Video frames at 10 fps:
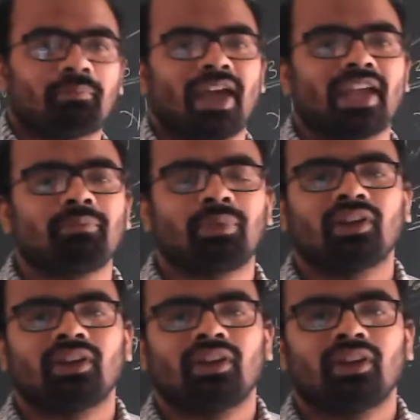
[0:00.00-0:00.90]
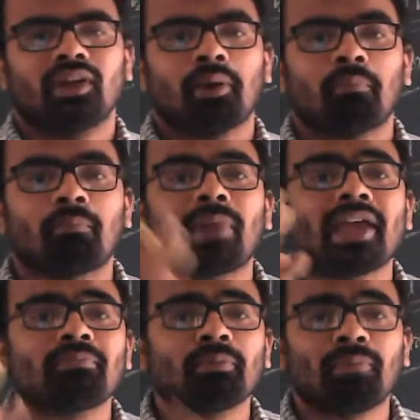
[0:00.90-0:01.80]

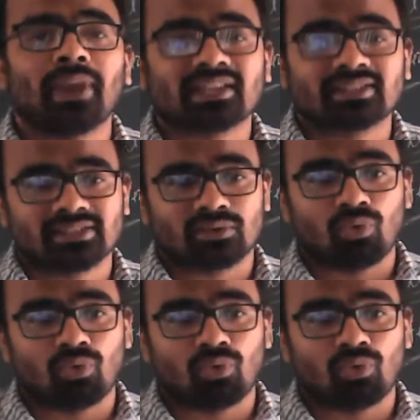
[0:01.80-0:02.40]
pipe breaks,